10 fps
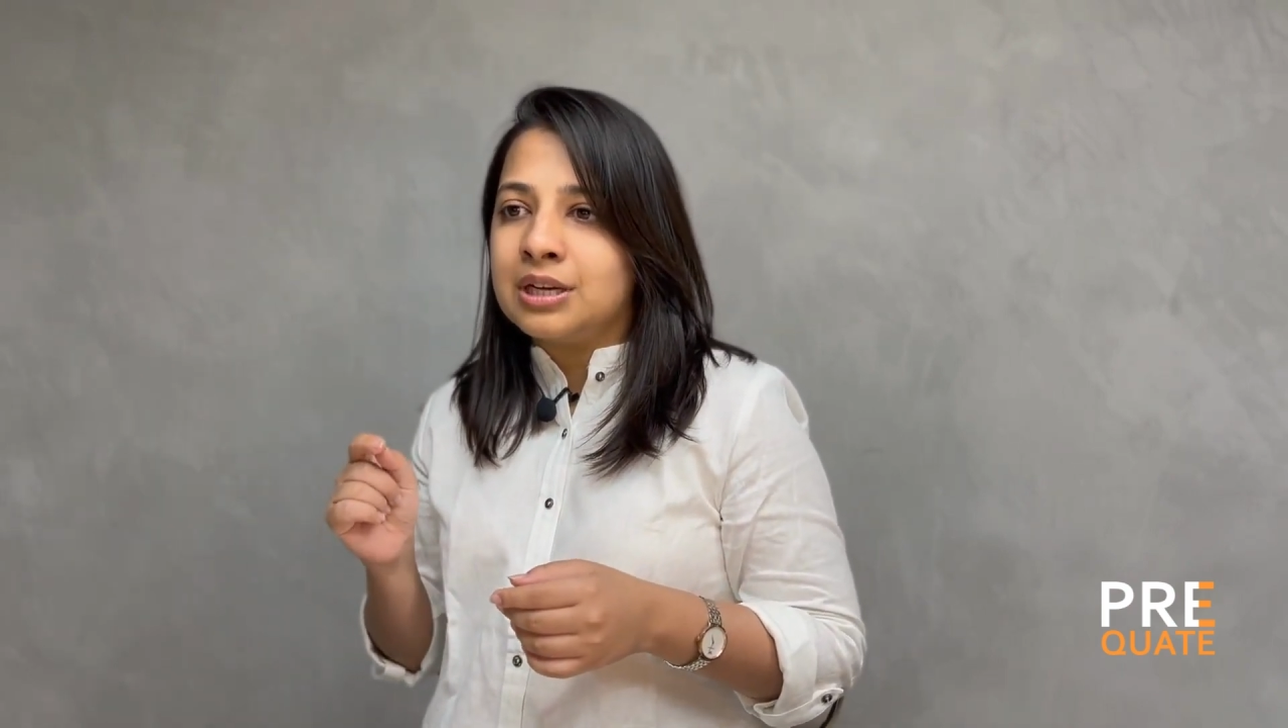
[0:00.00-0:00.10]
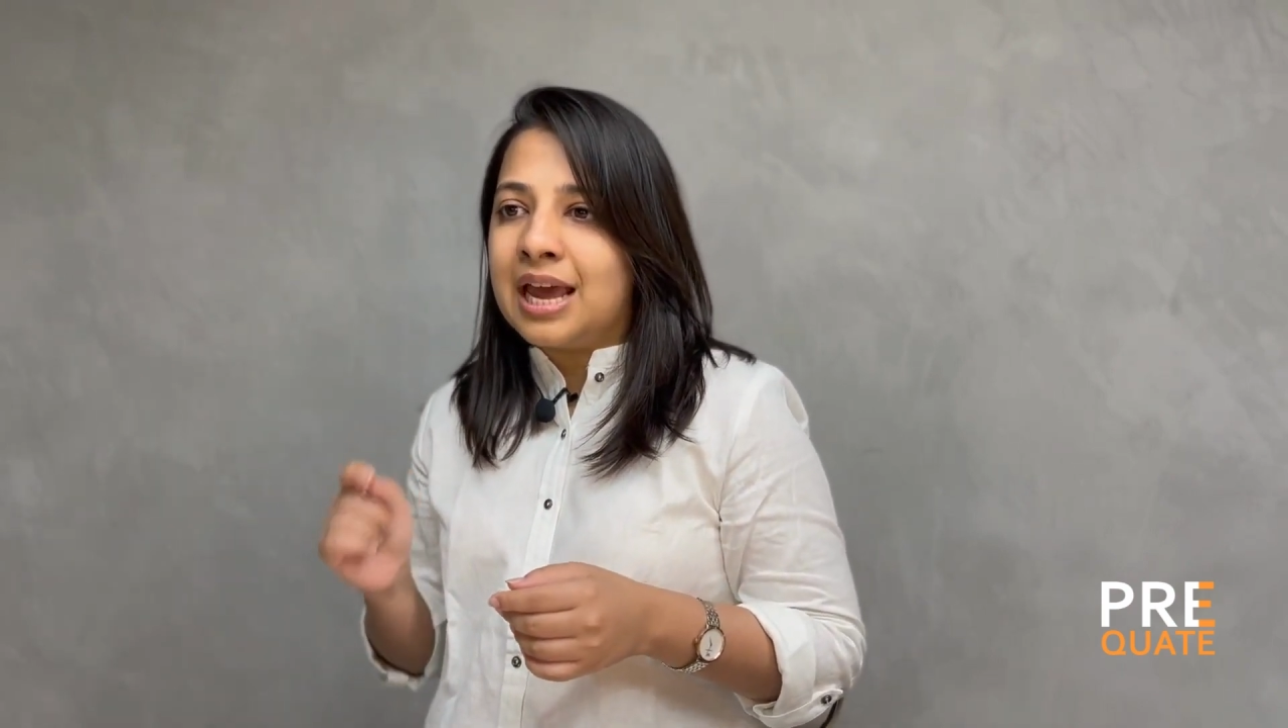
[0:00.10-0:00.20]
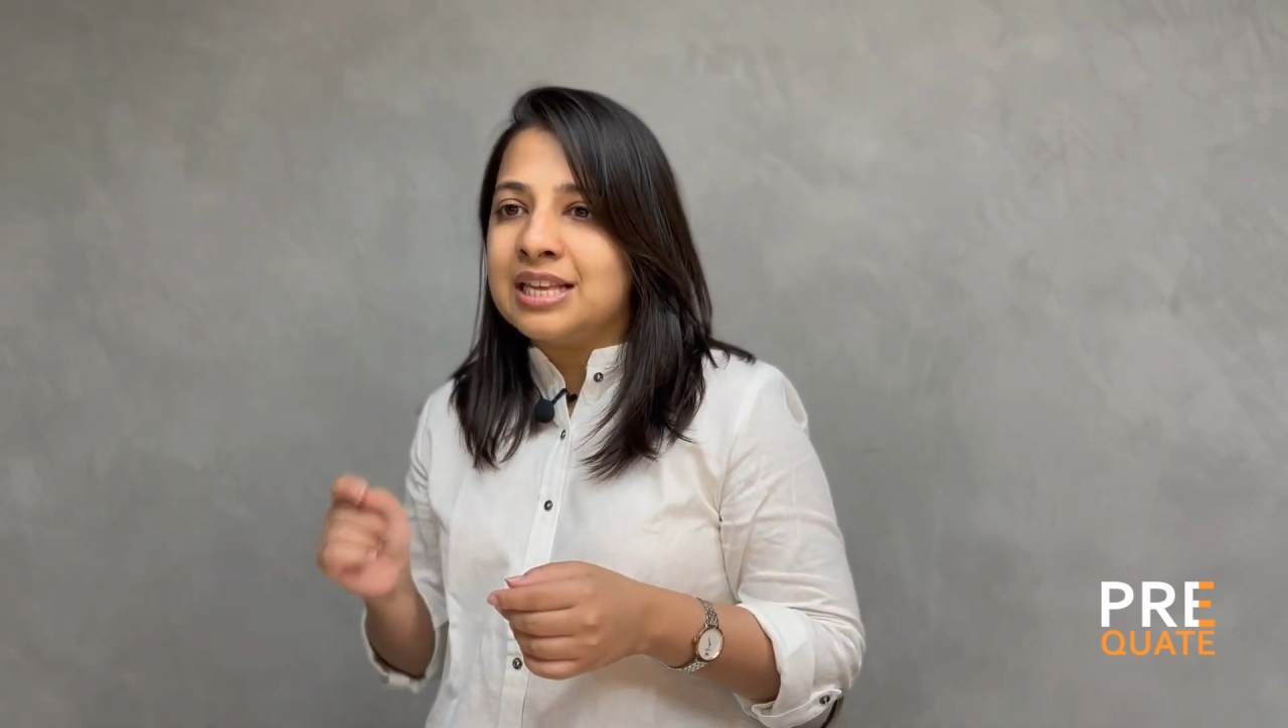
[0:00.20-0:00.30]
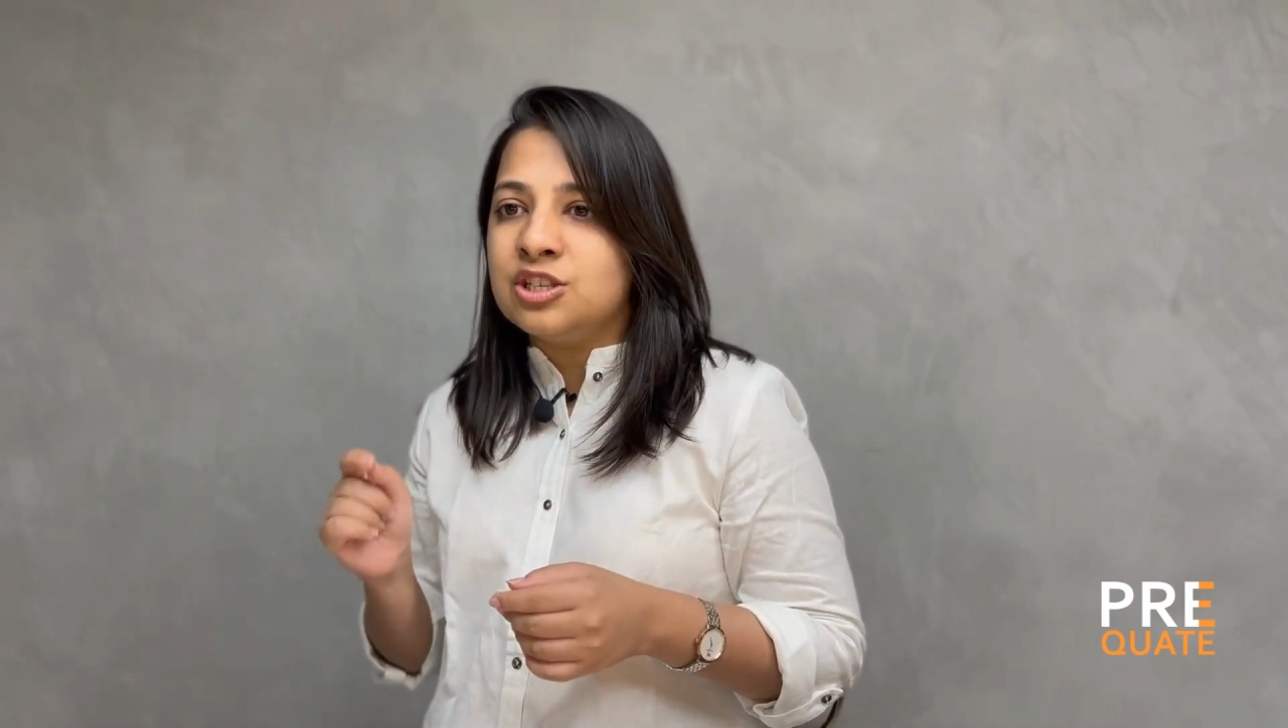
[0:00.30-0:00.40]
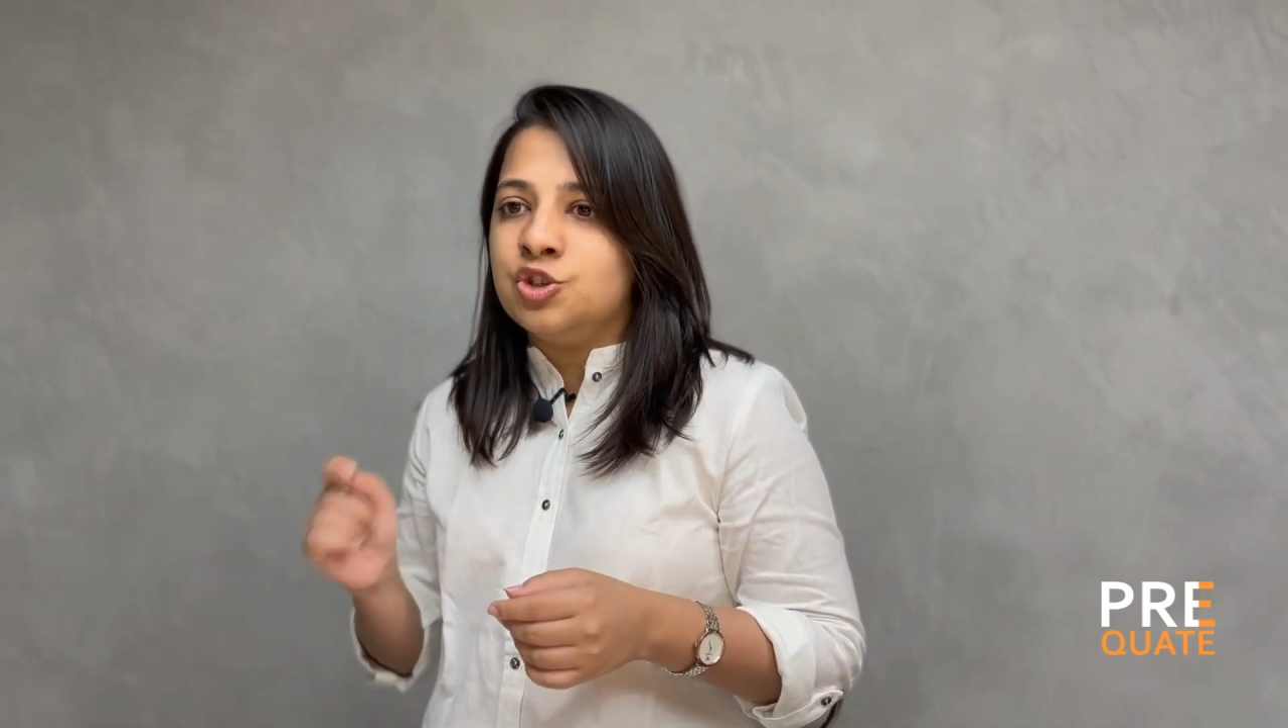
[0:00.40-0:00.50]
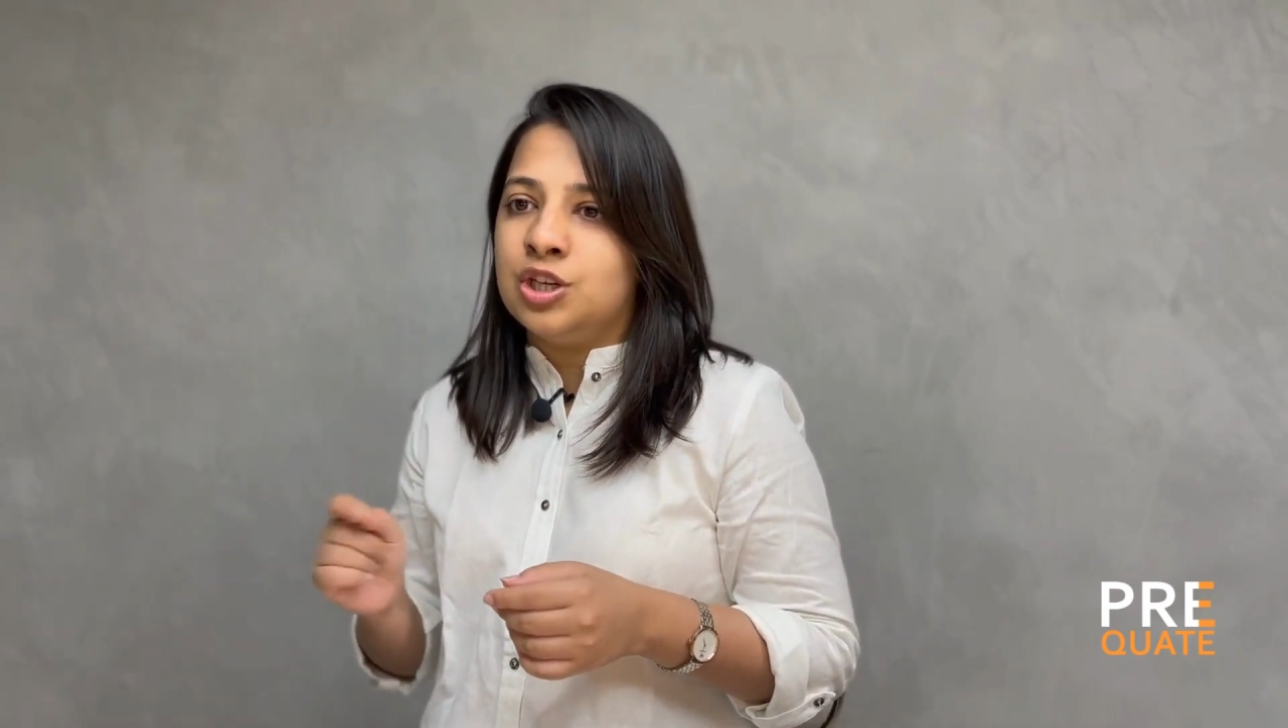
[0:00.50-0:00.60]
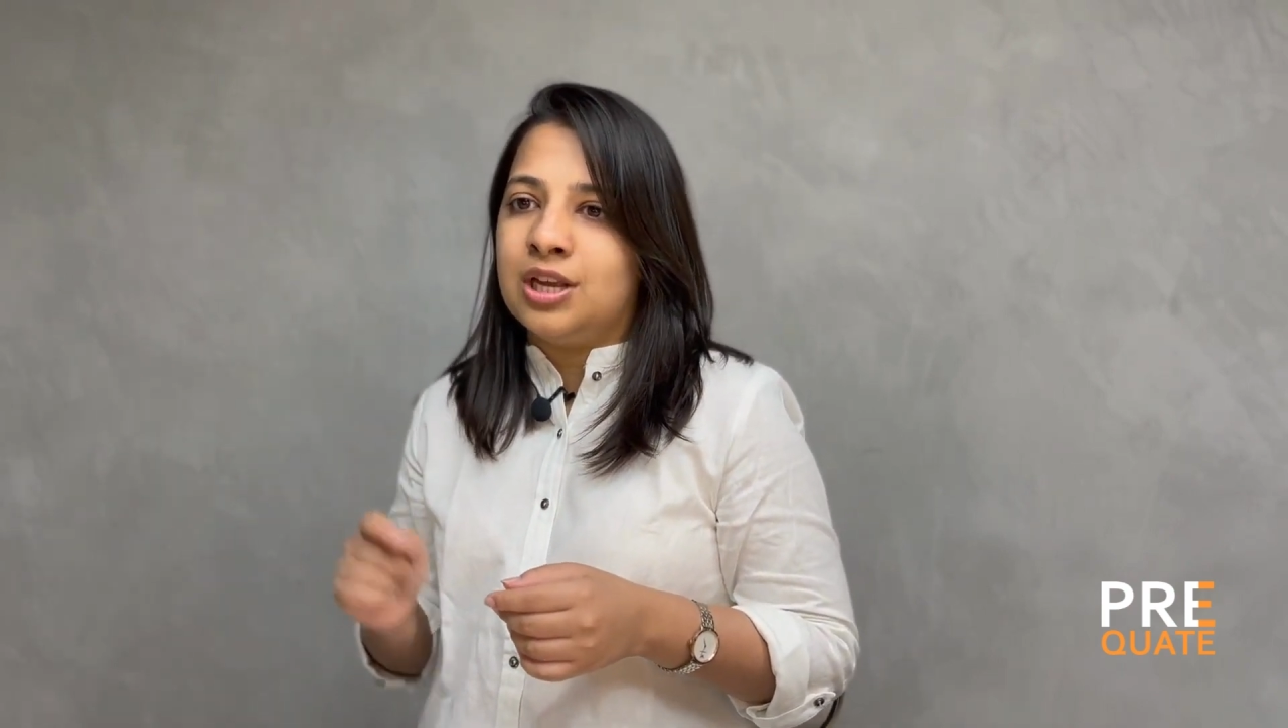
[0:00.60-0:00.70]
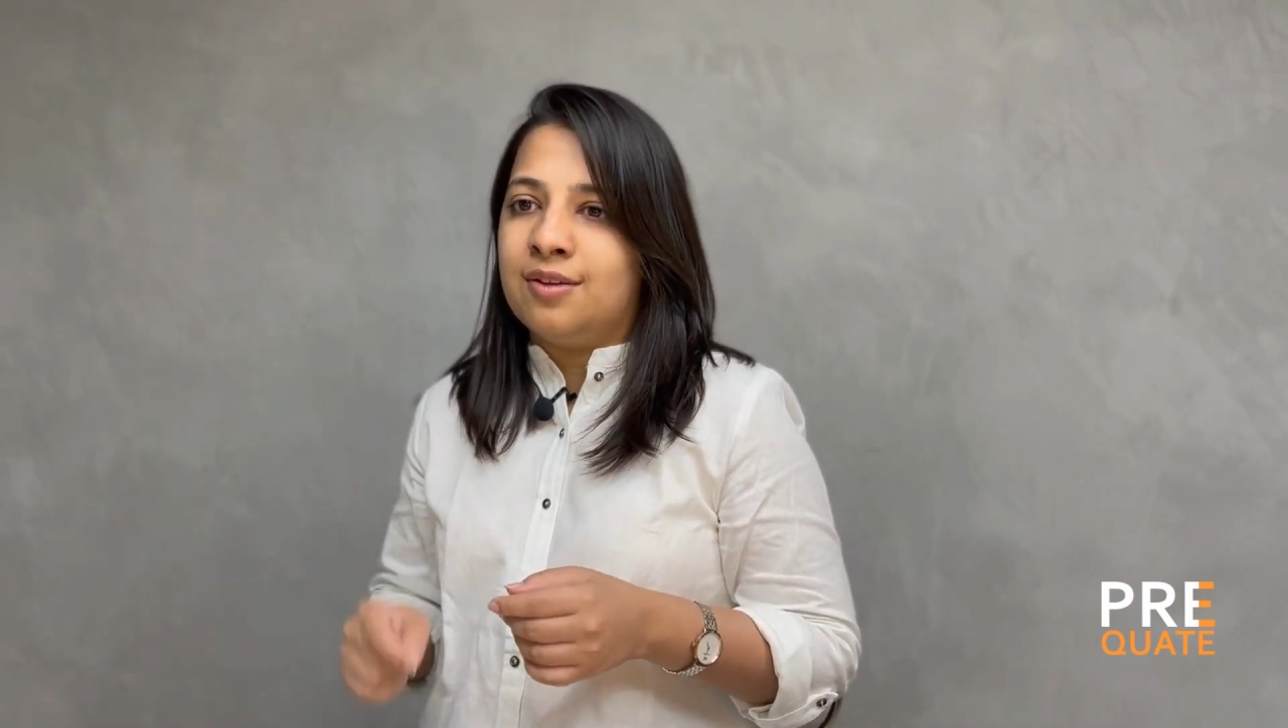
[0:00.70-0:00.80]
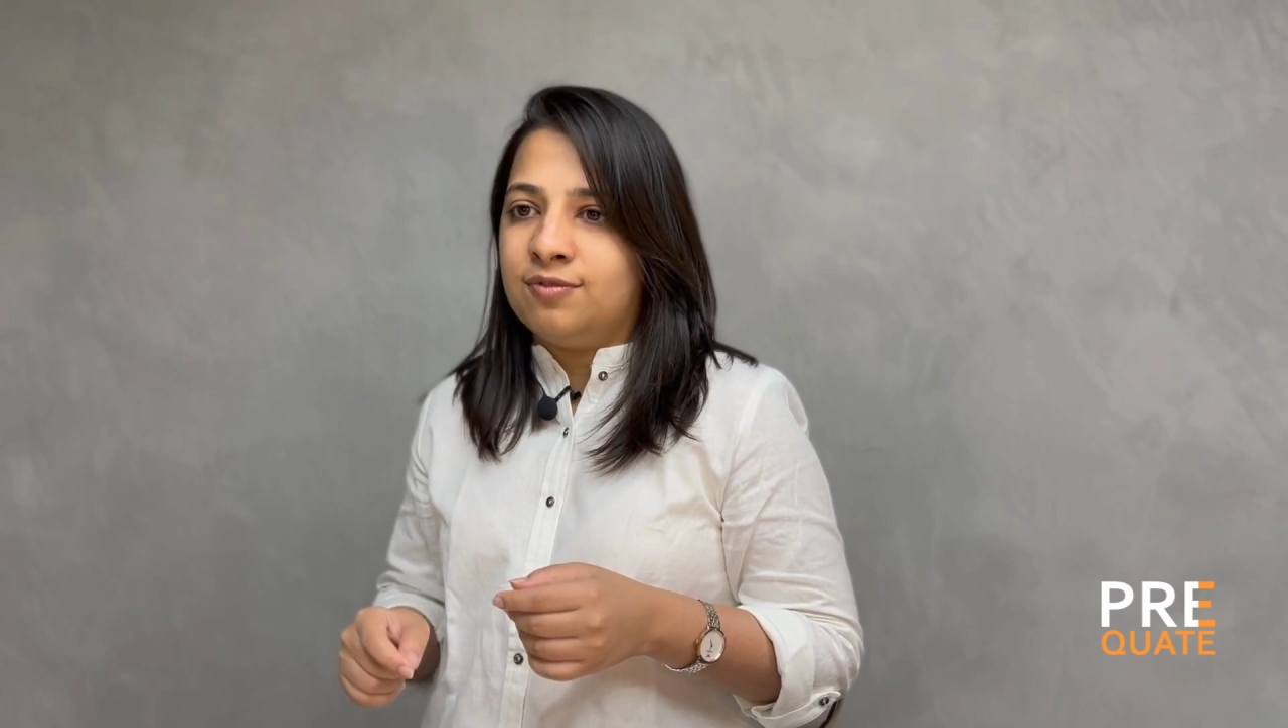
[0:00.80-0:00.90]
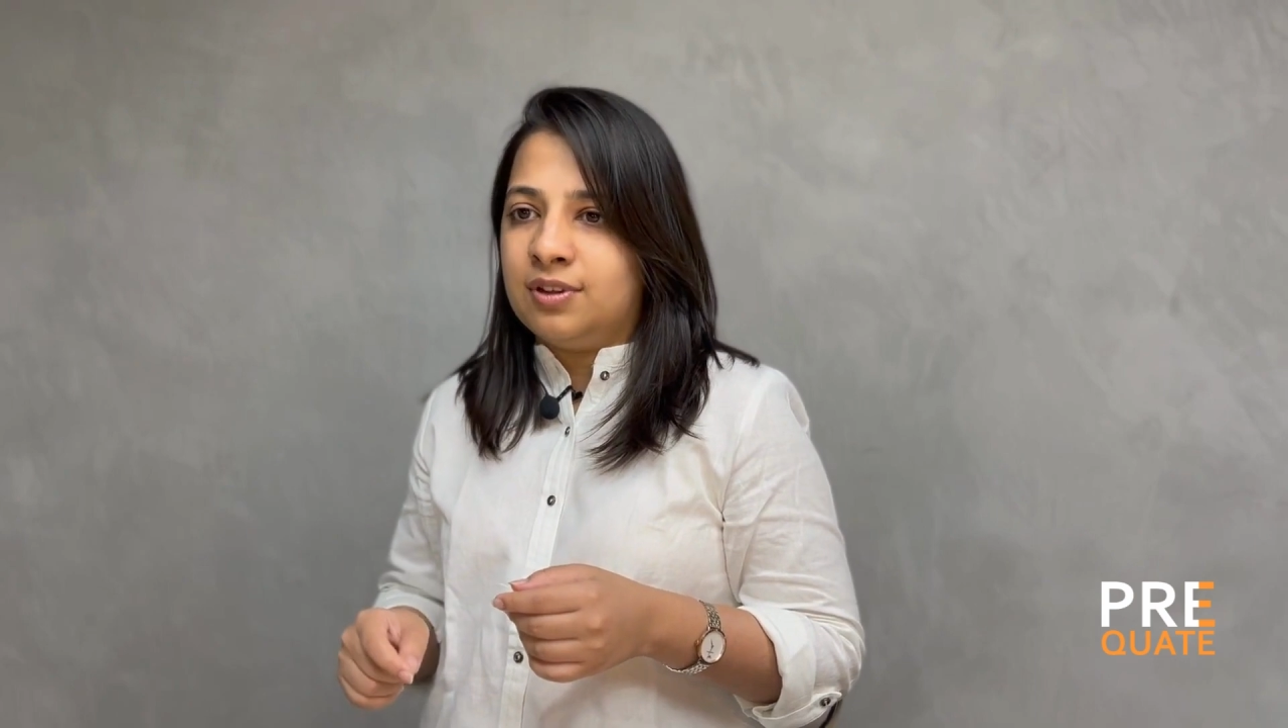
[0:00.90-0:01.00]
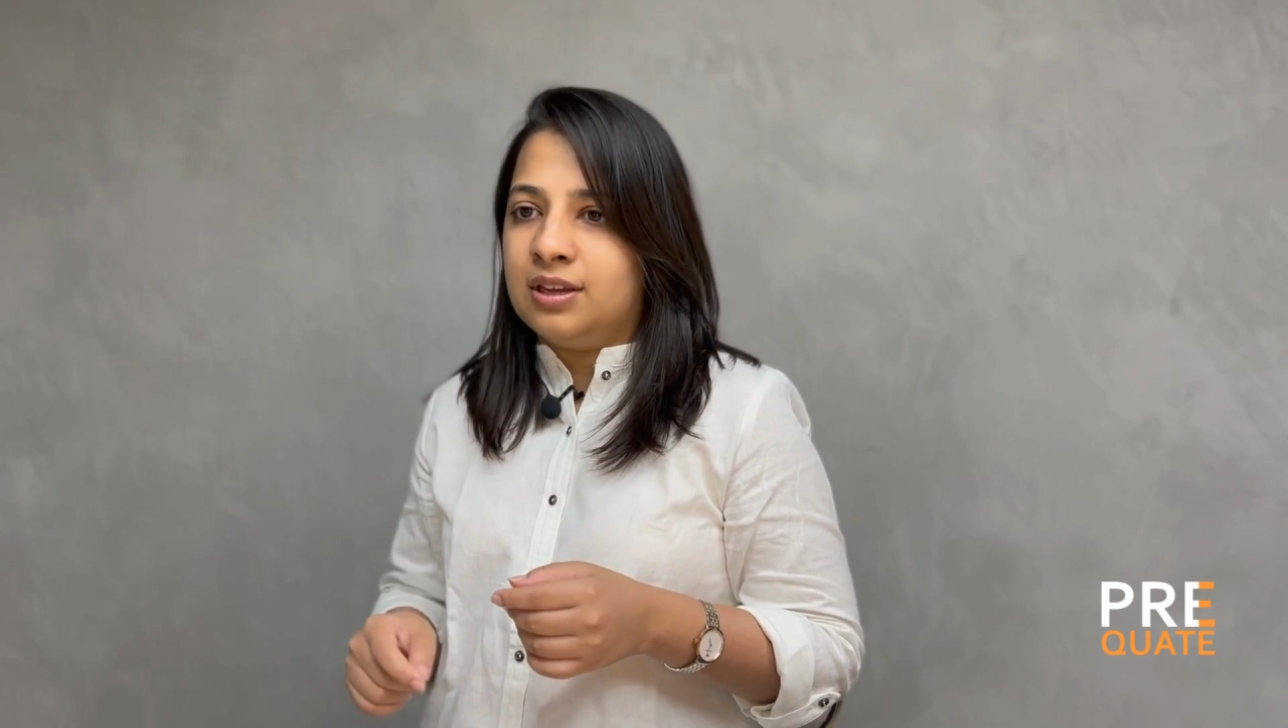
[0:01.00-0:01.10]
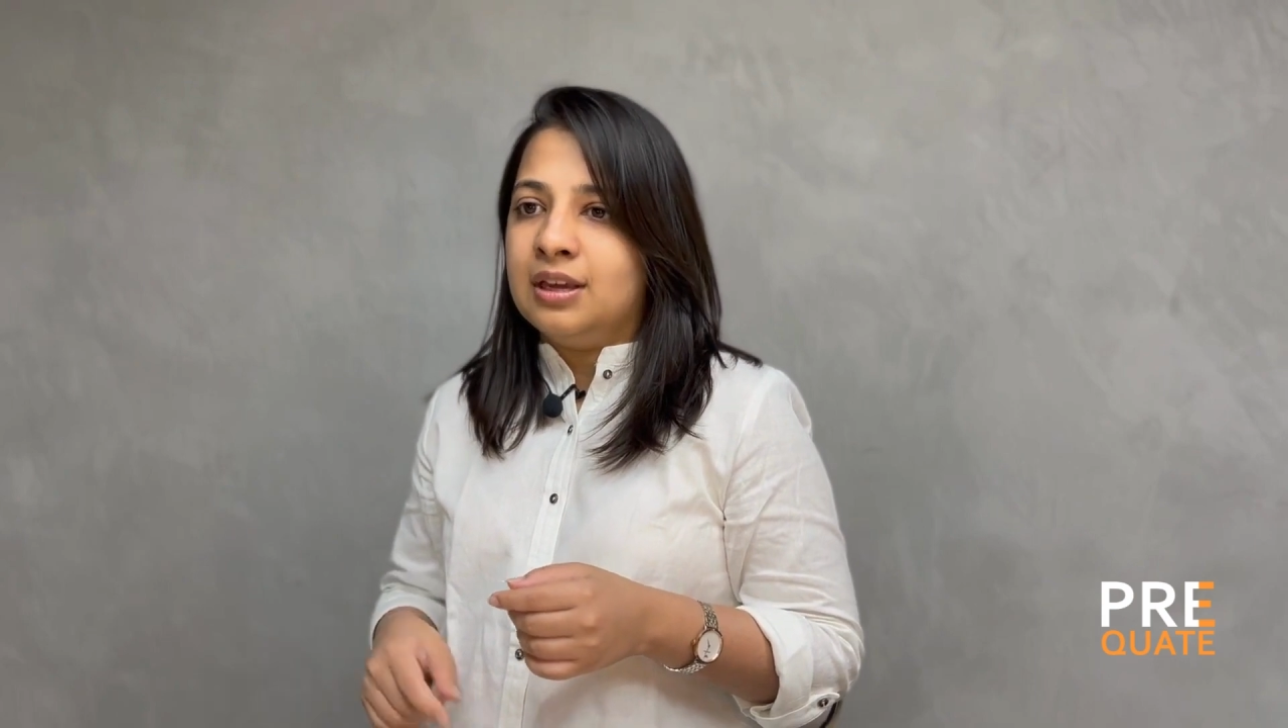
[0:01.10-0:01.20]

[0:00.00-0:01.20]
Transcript: as GMV.